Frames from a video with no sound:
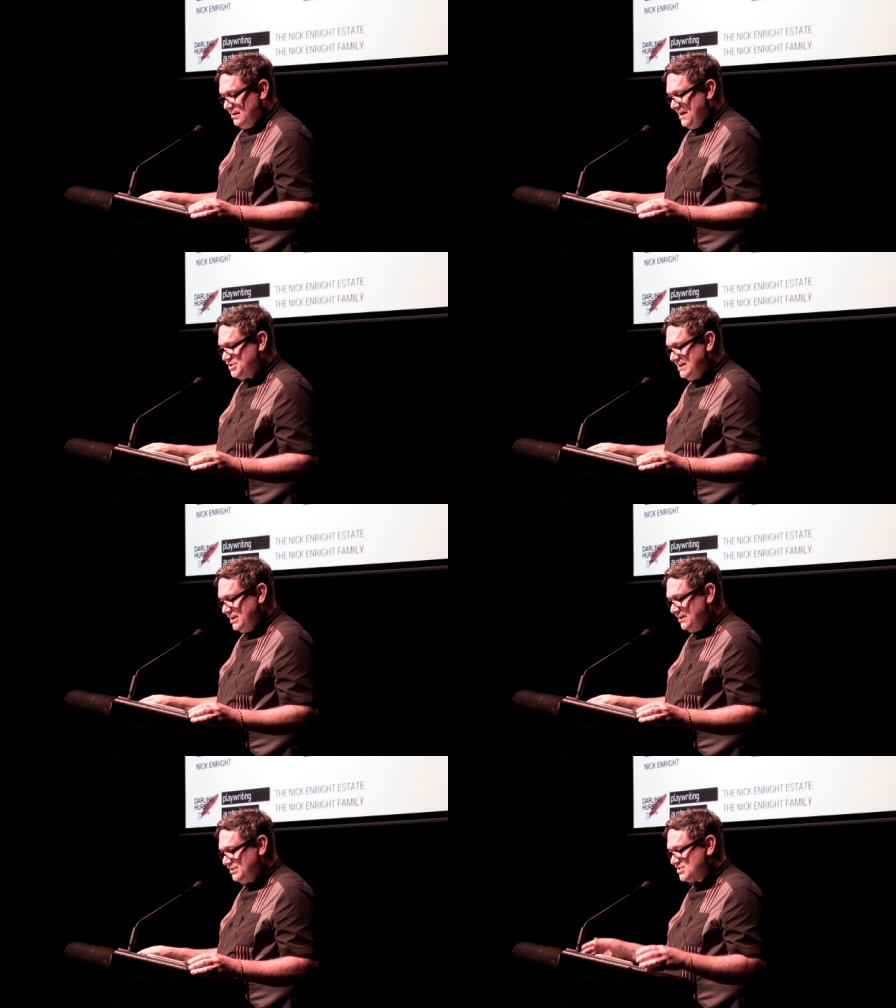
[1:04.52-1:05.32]
Imagine
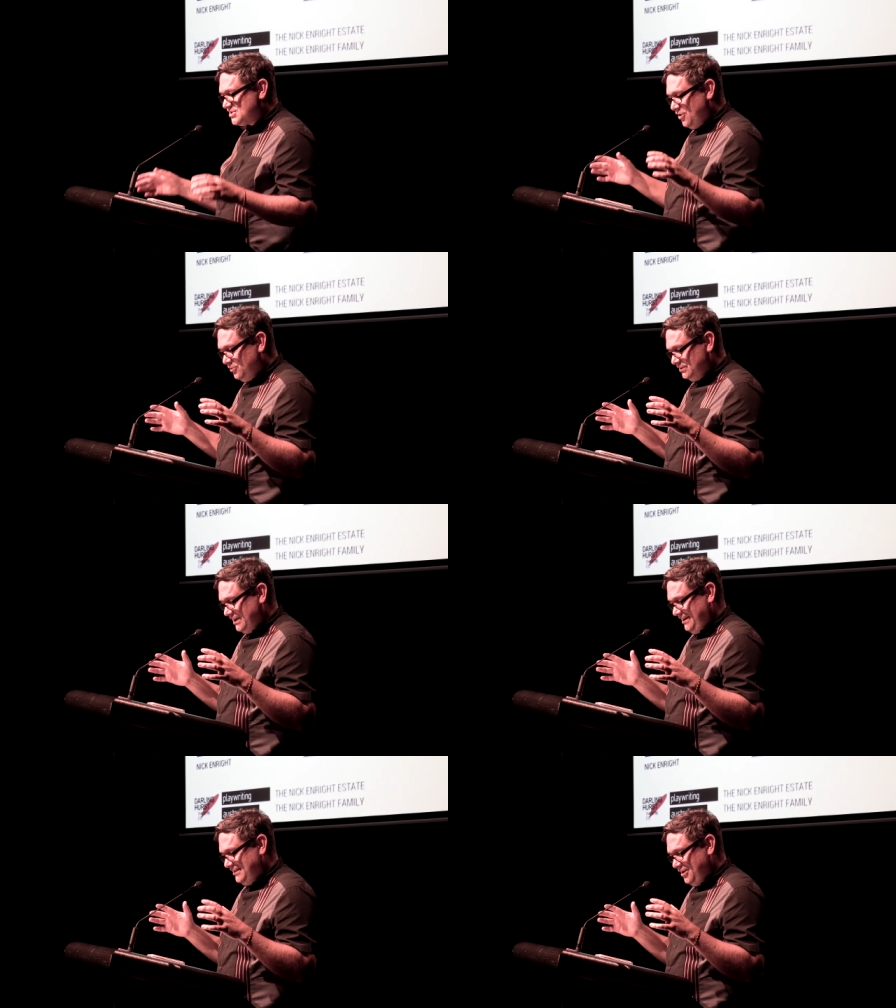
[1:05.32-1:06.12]
hearing the
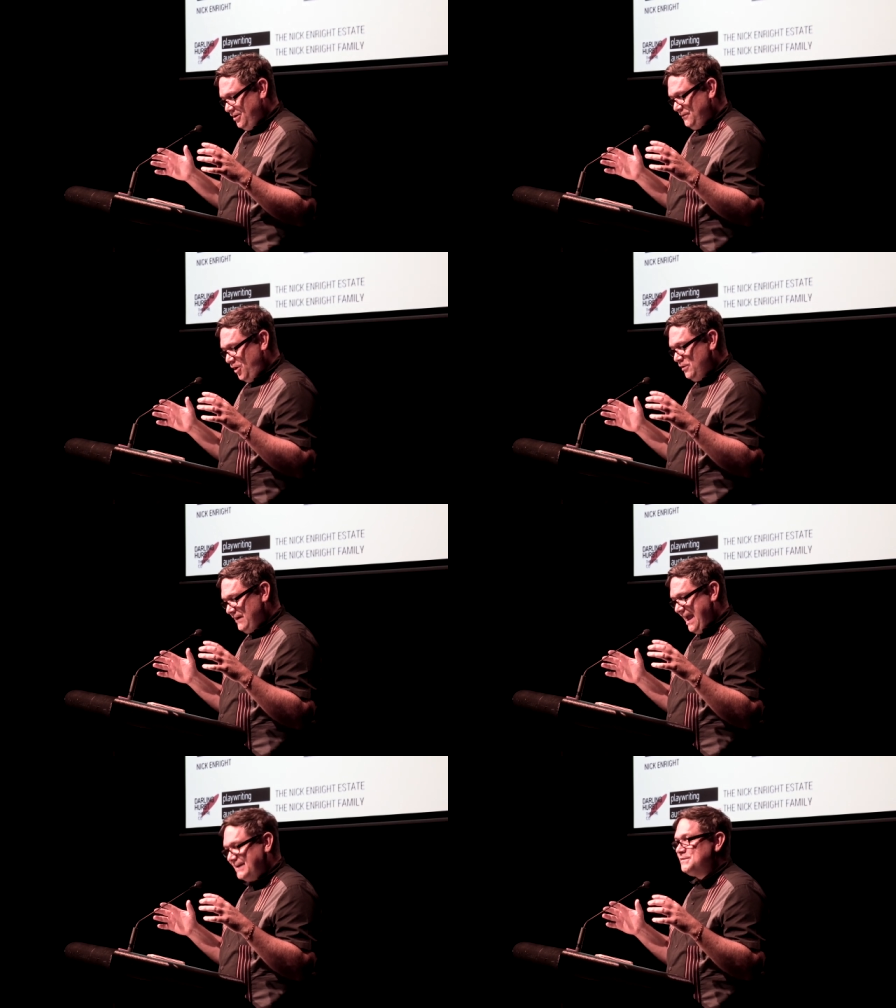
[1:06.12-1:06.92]
scolding of
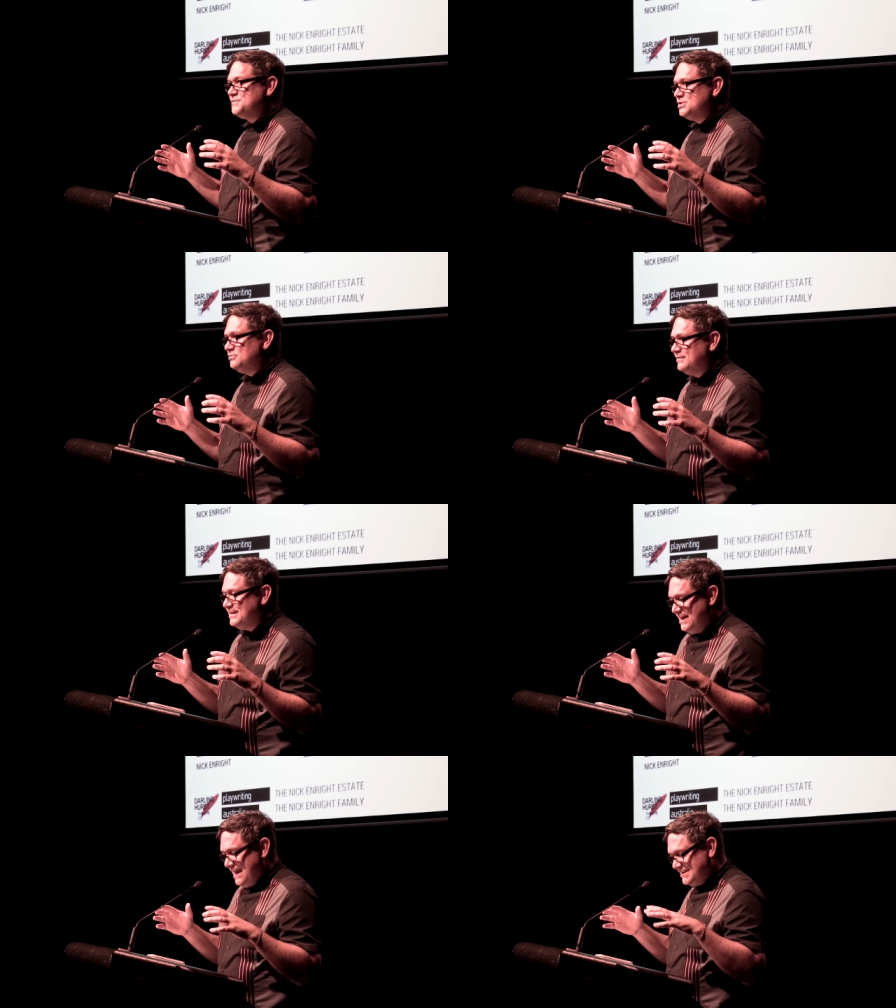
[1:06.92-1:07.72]
overactive
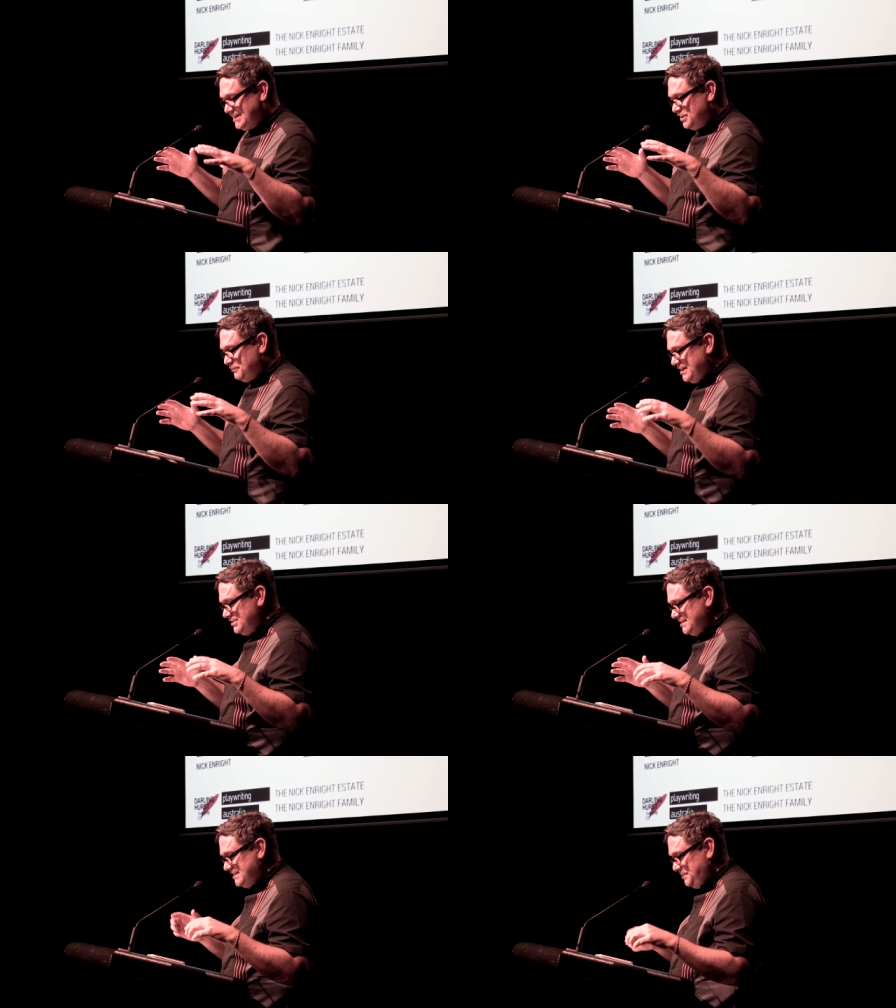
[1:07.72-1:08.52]
children as they
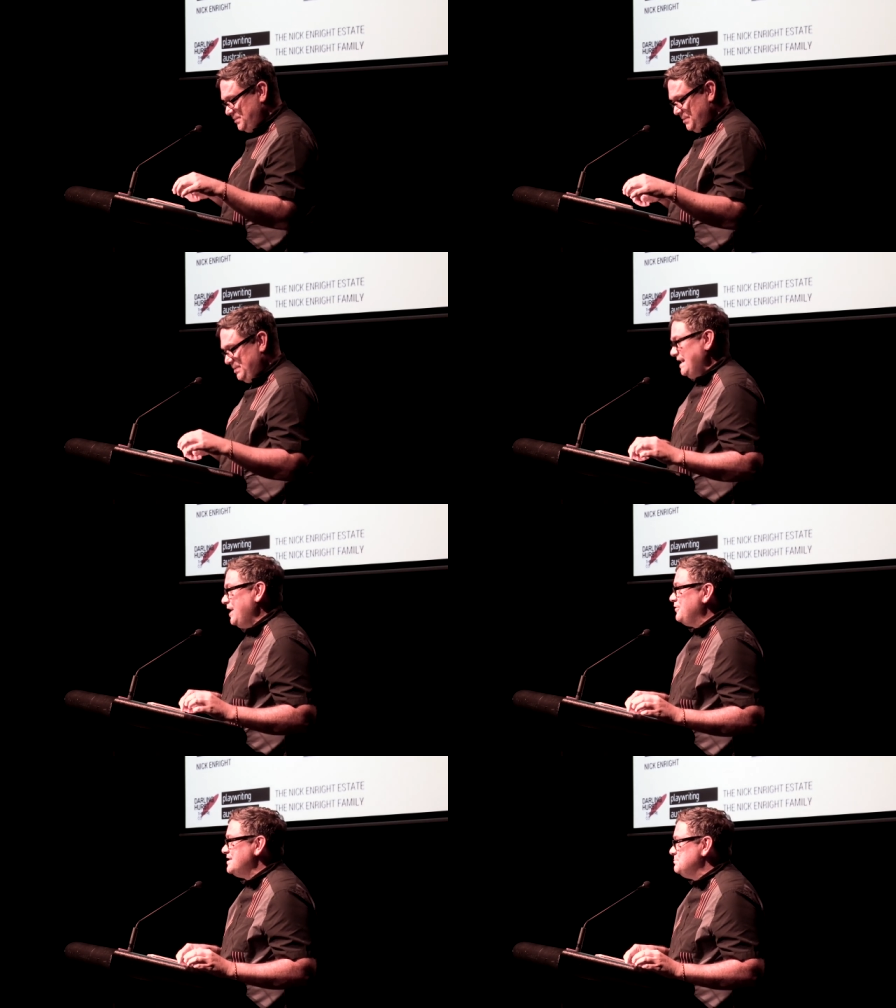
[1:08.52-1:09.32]
threaten to tip the
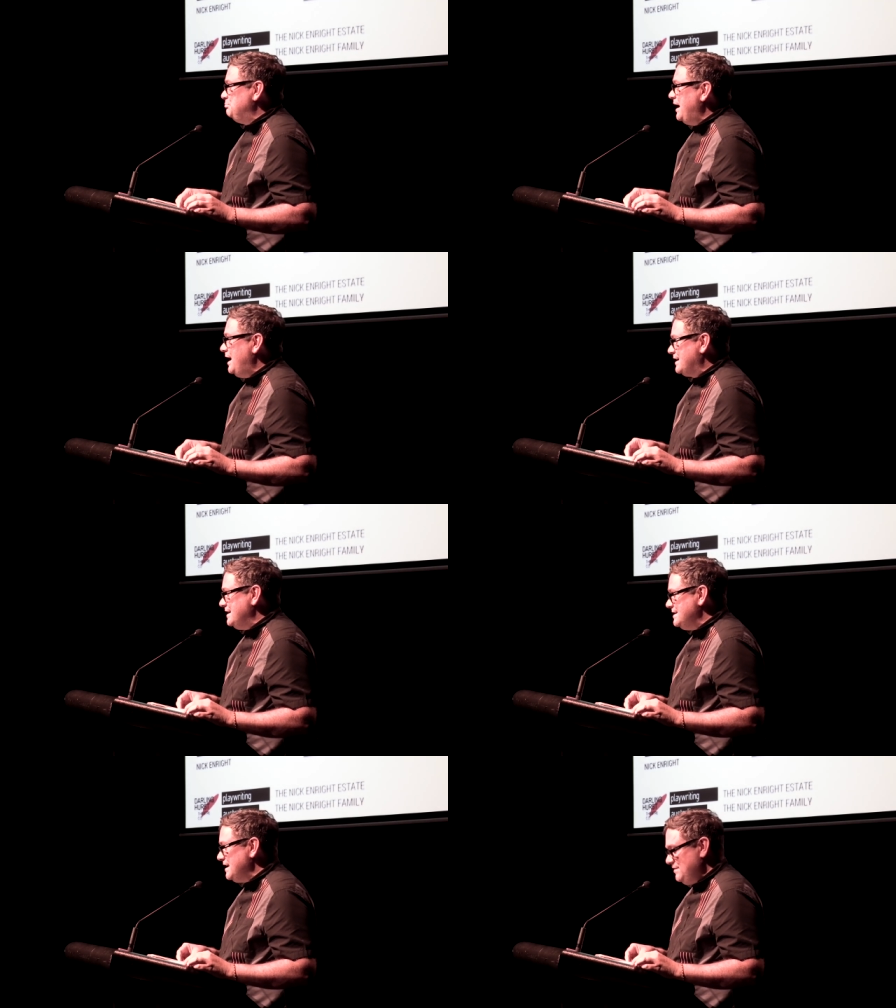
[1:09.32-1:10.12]
precarious bark
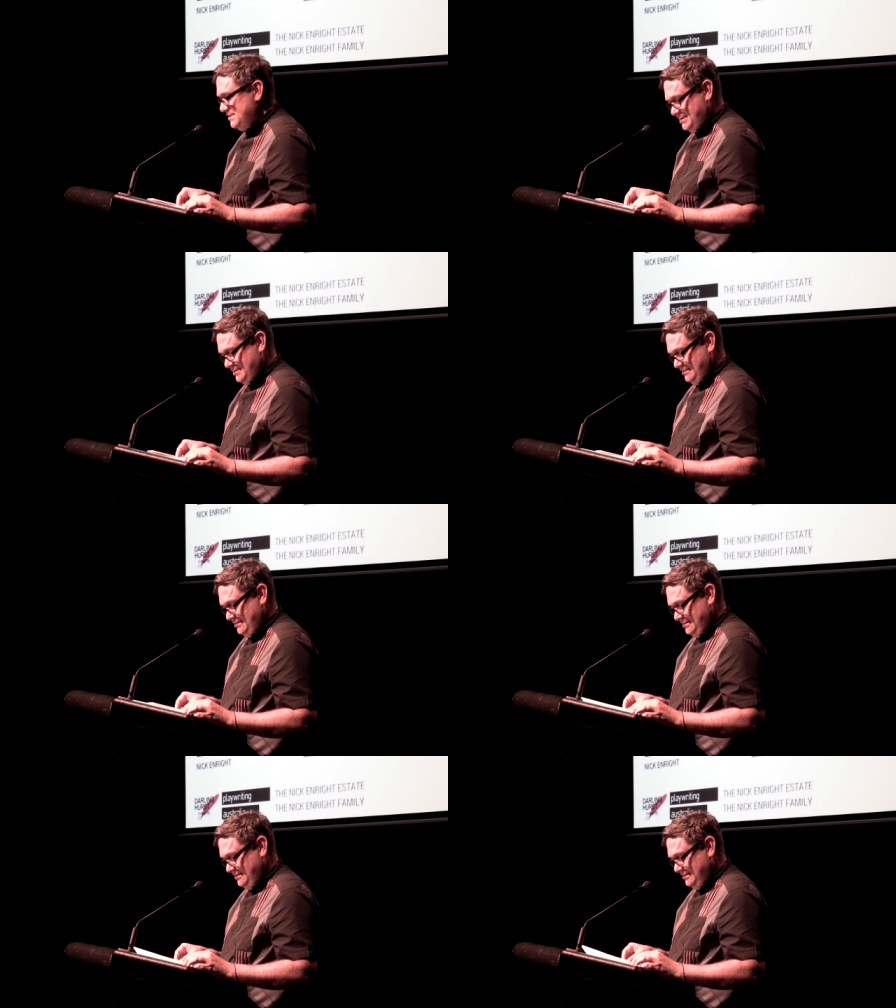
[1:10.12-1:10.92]
endeavours.
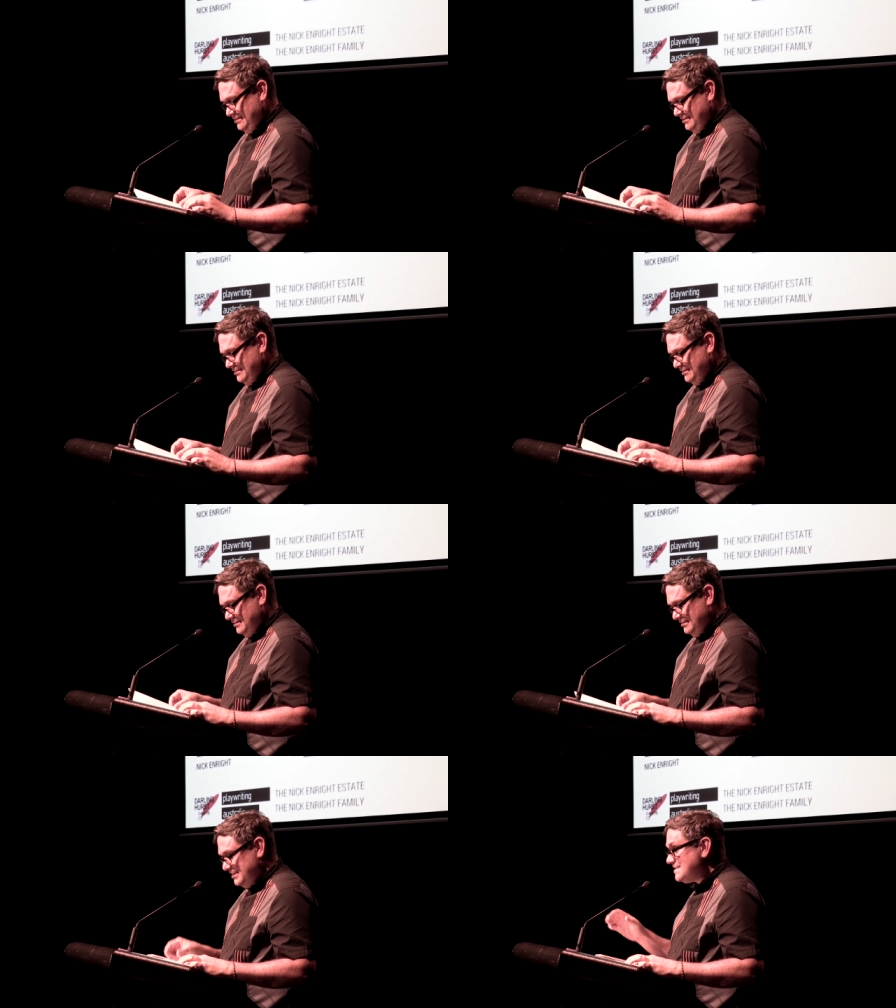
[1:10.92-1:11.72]

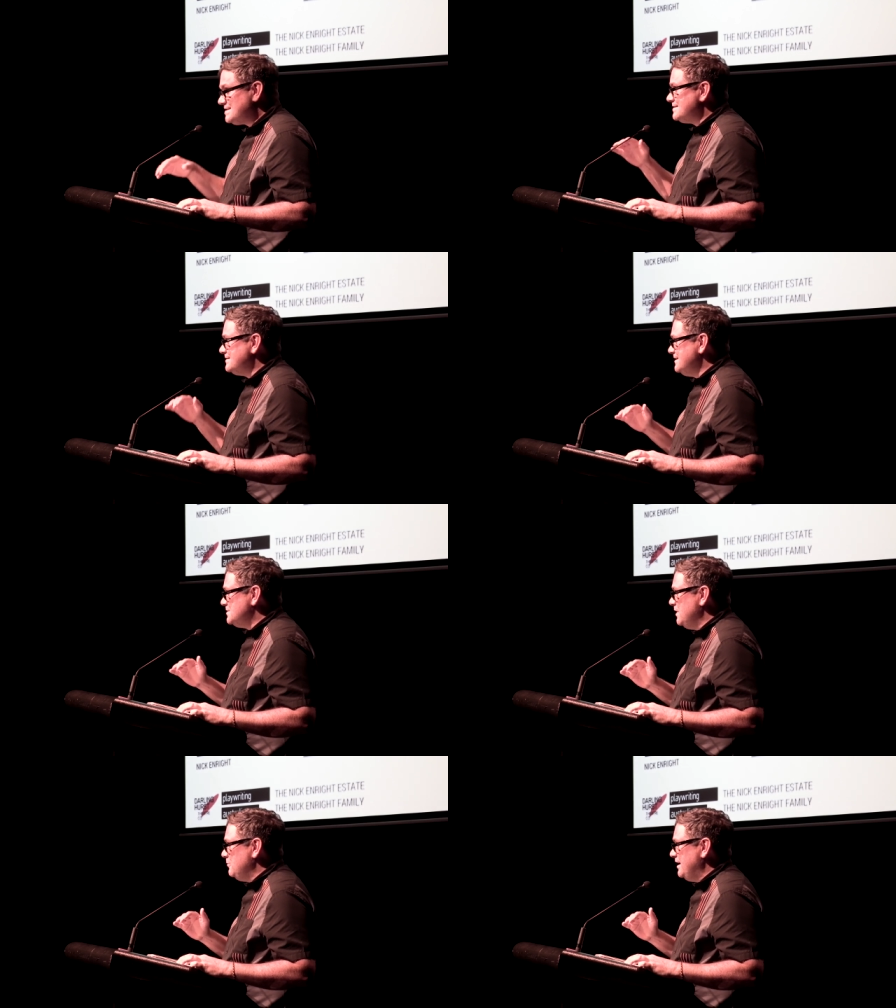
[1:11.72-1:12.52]
This
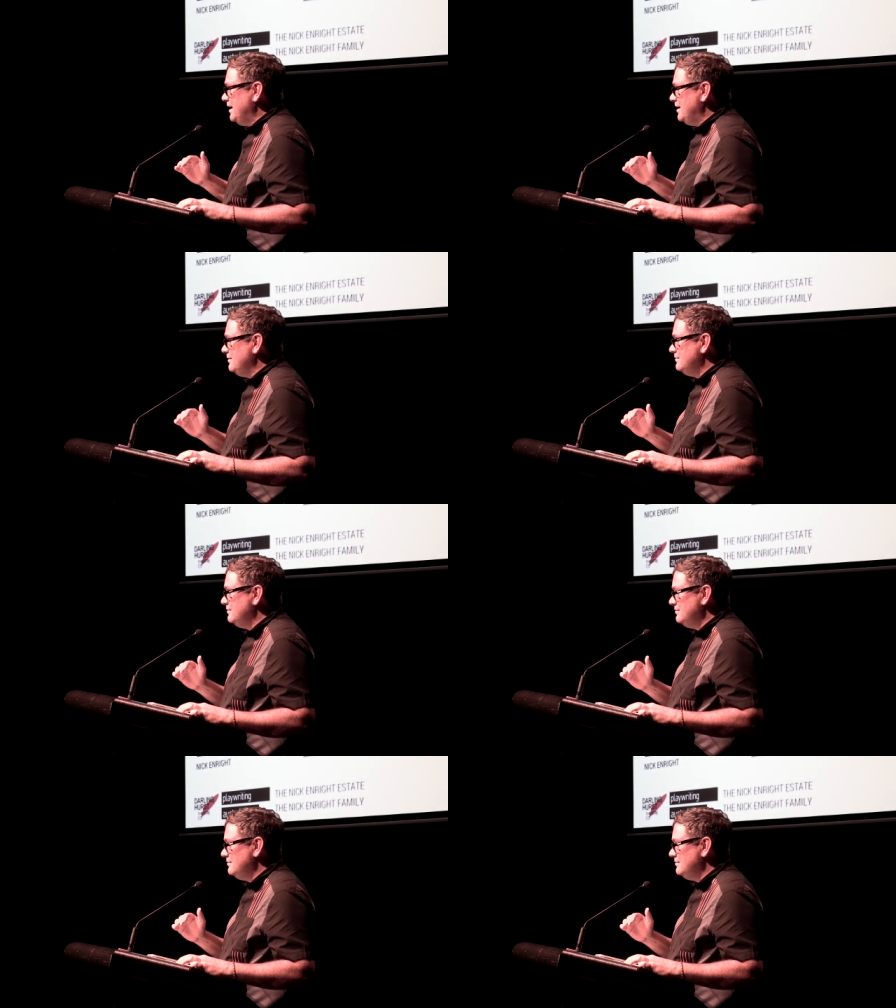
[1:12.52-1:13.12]
is where we are.